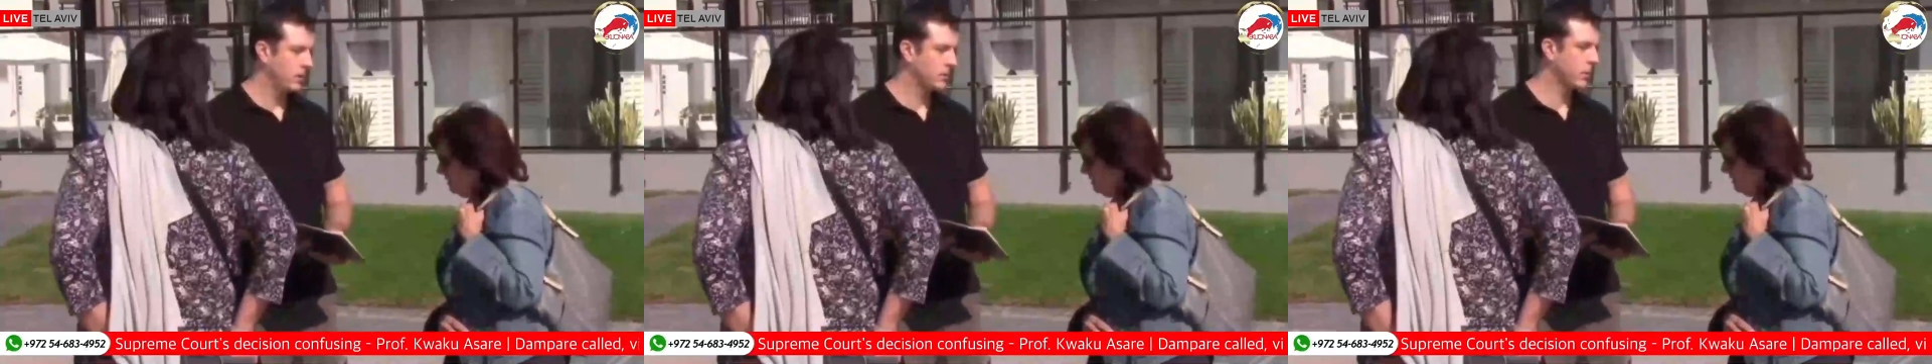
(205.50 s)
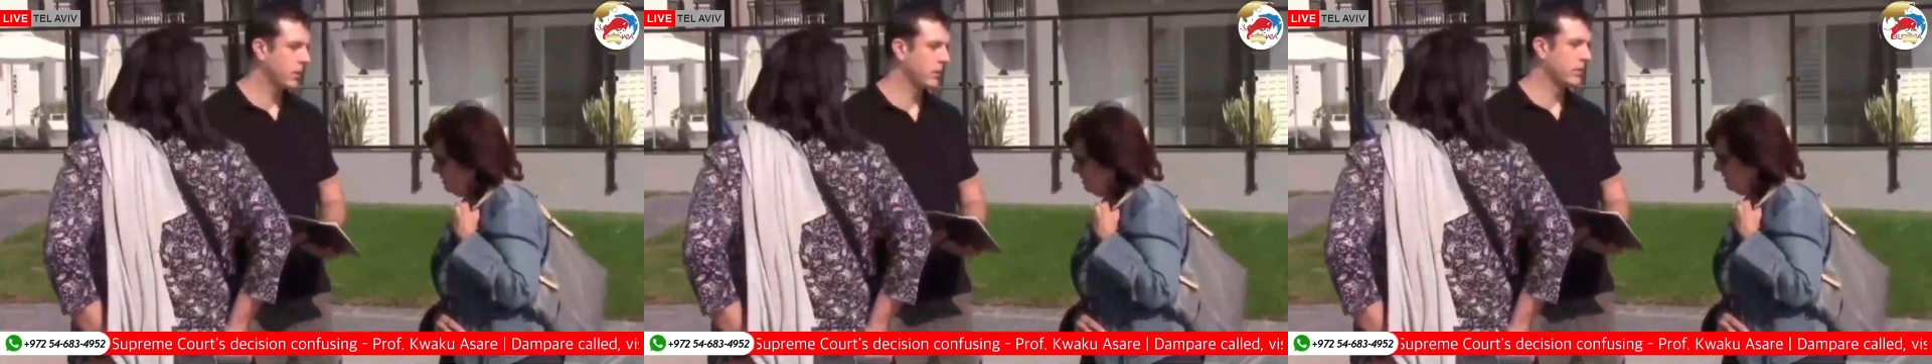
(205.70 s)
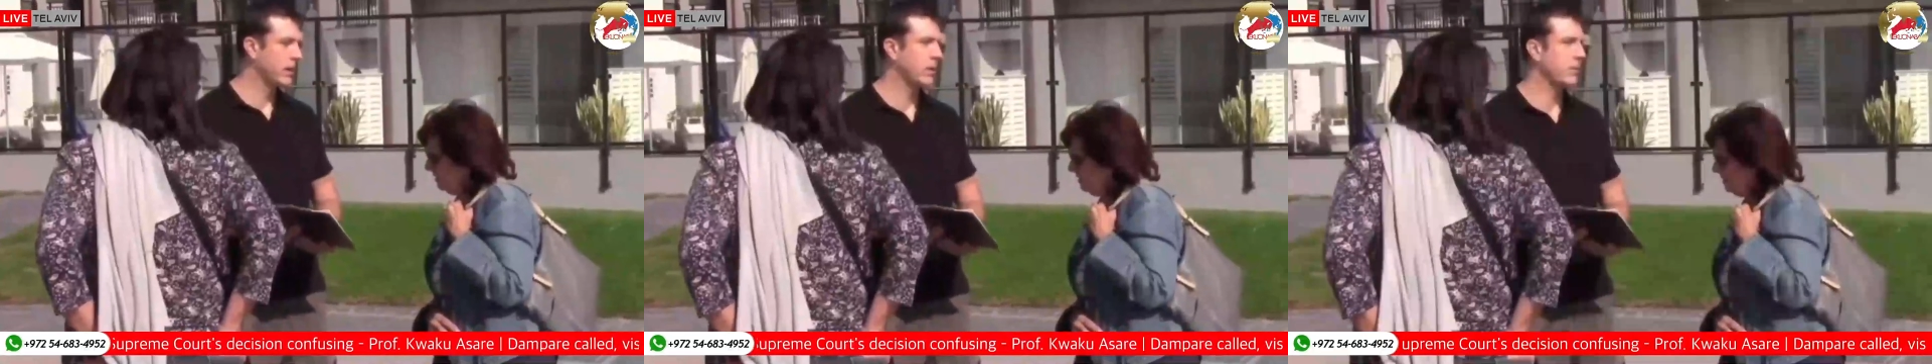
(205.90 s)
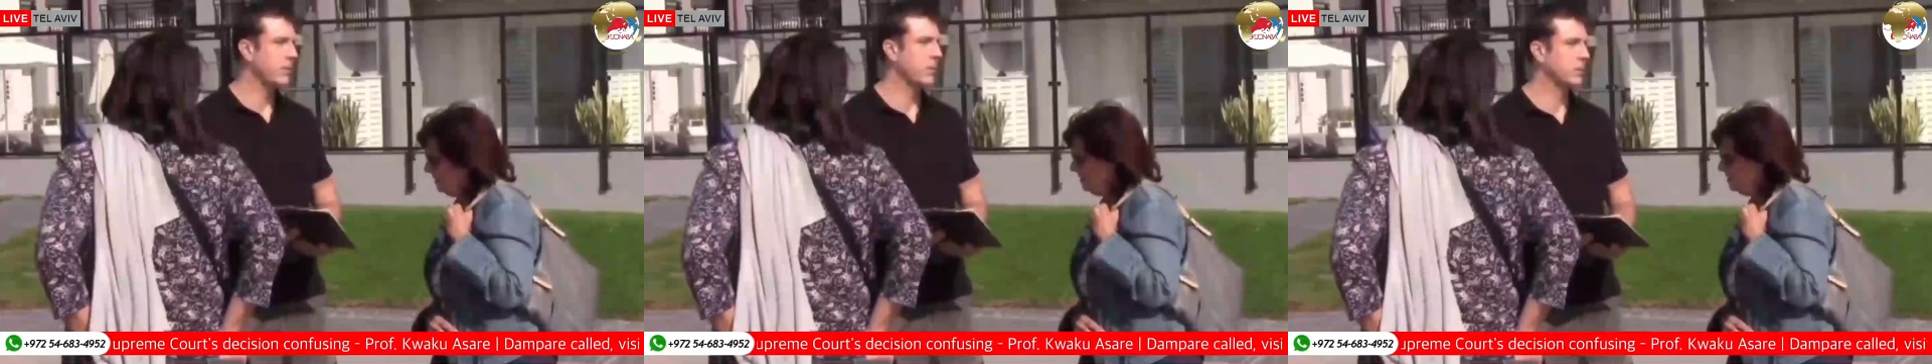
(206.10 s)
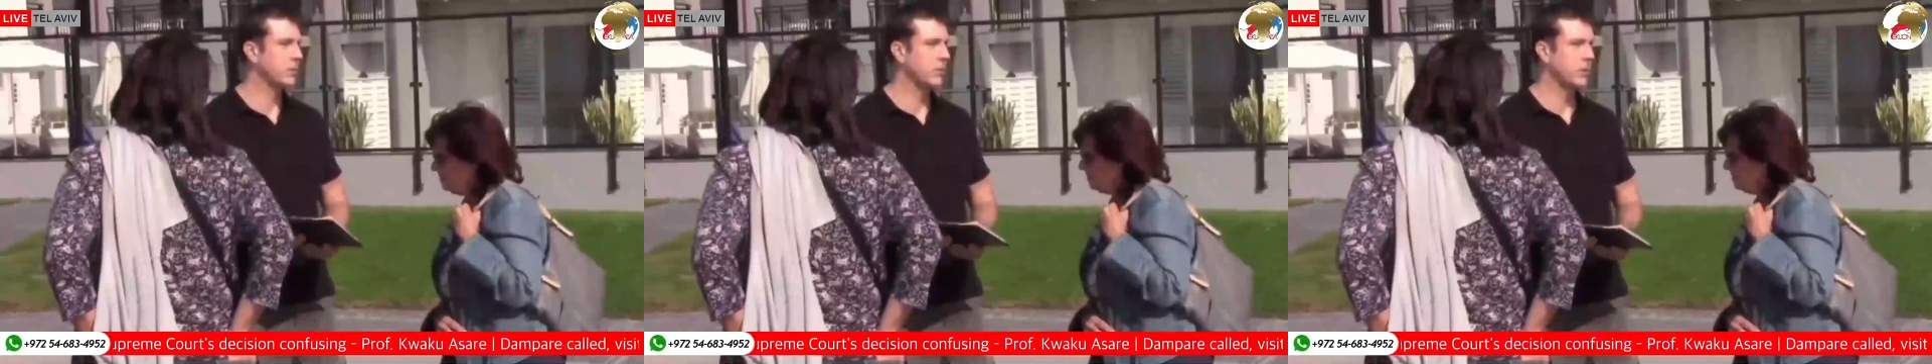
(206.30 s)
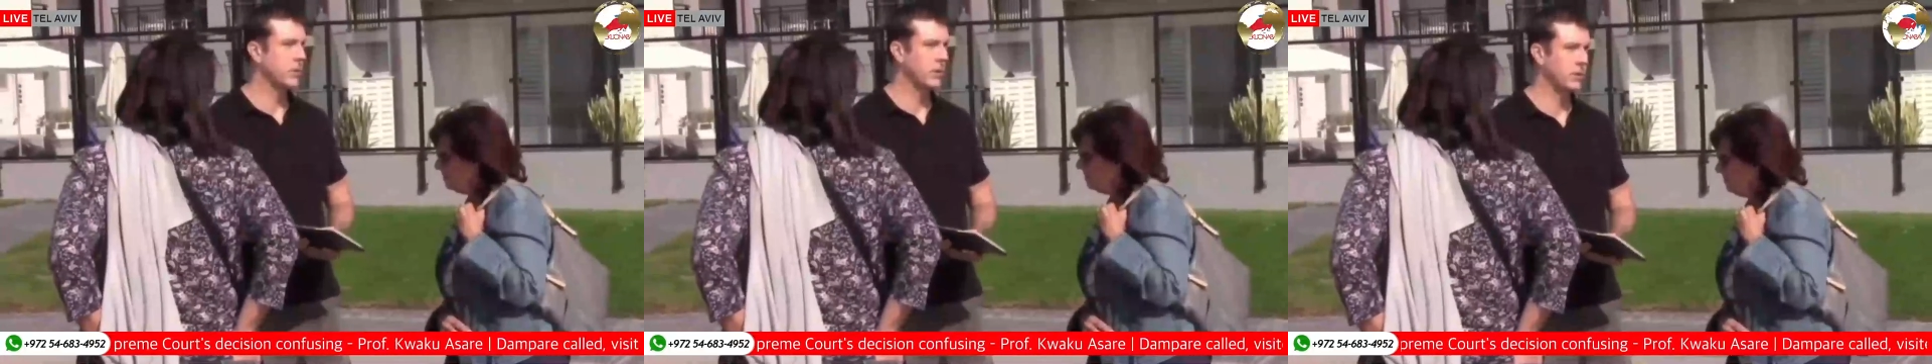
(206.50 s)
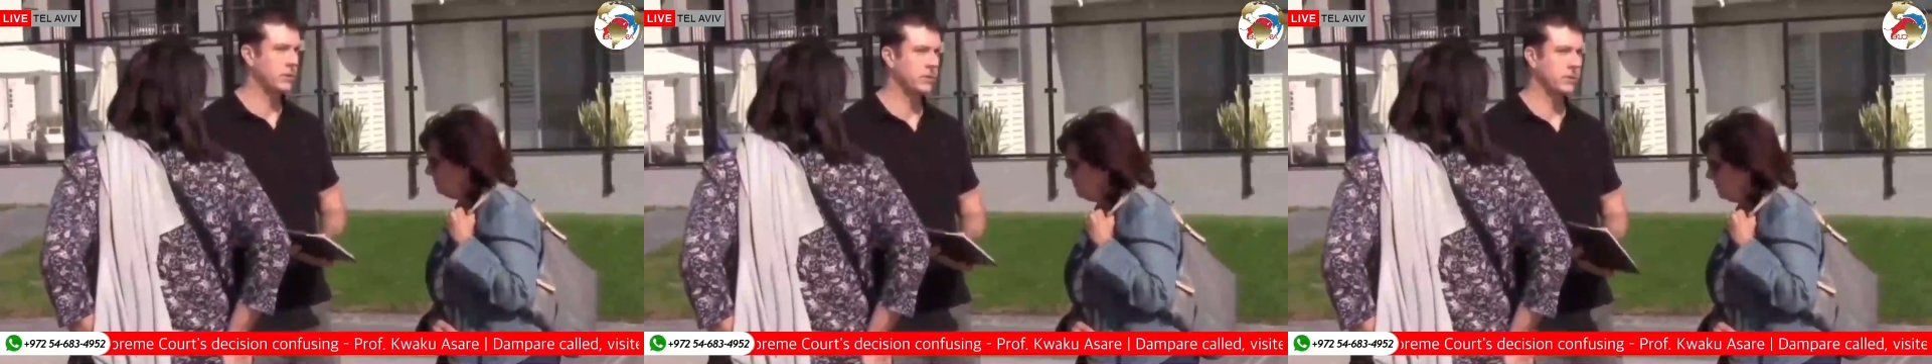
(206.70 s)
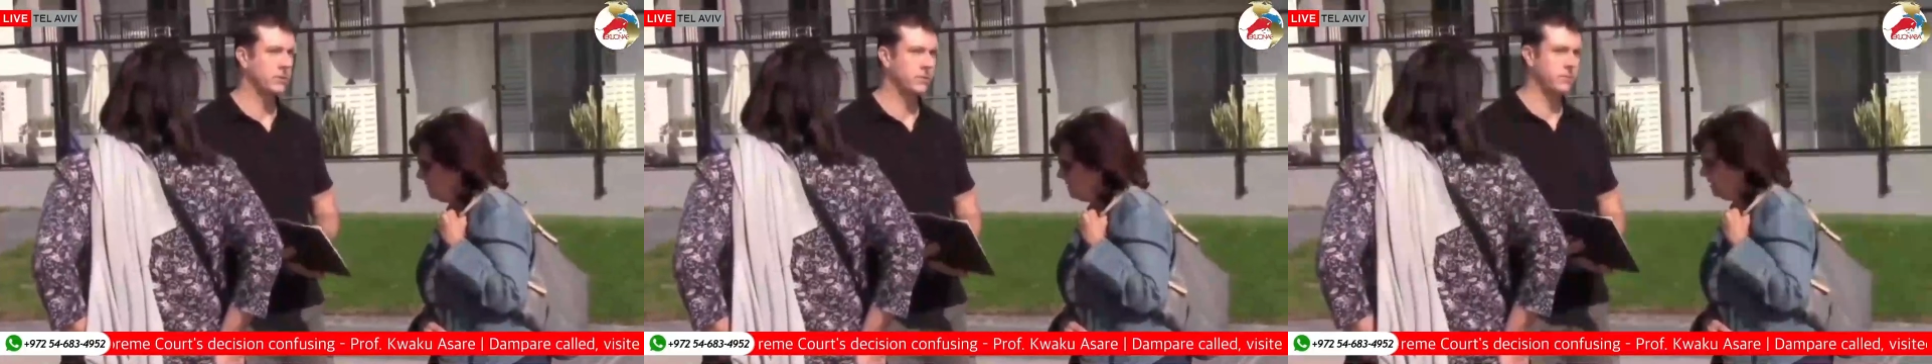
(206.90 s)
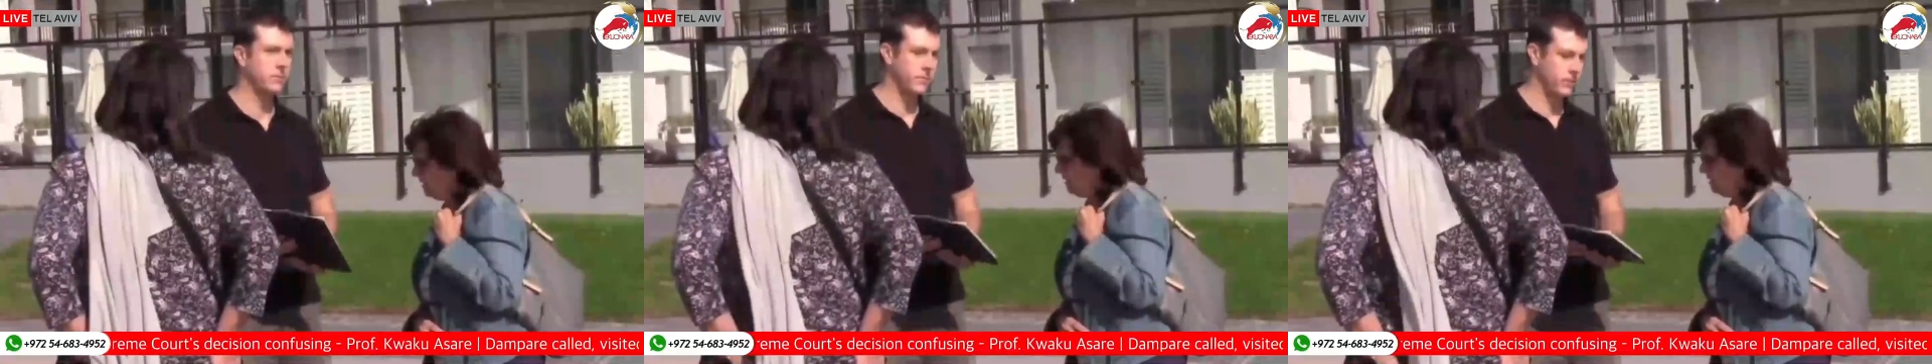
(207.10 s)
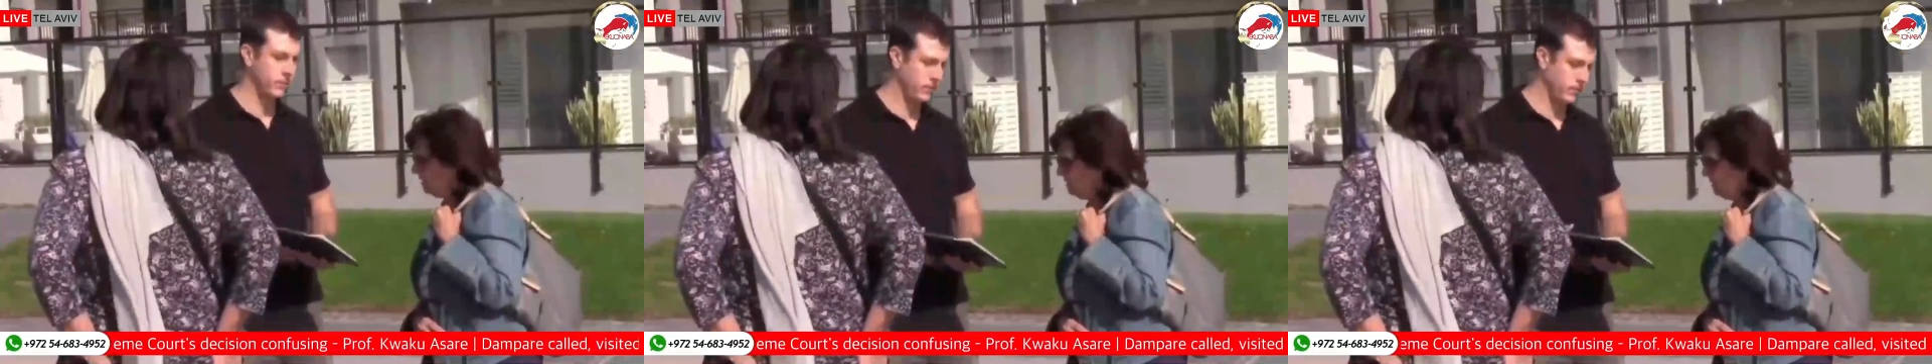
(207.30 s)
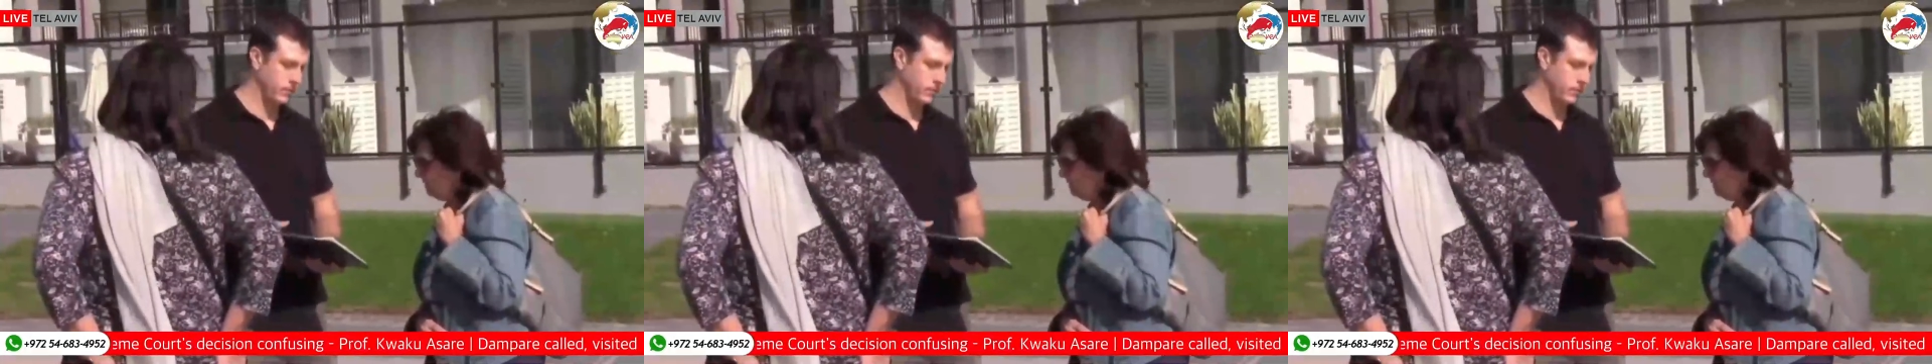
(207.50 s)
it's hurting a lot of people's feelings. Yeah.